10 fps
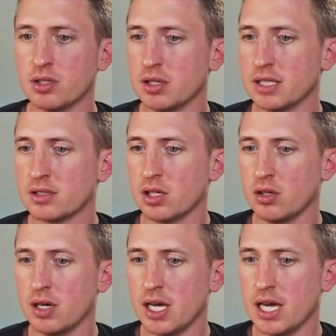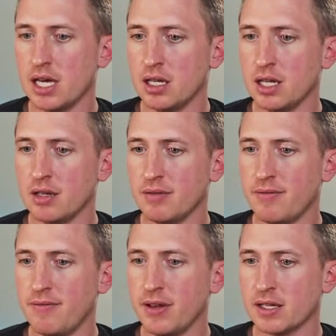So let's go ahead
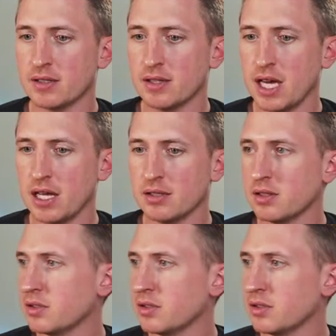and fix that.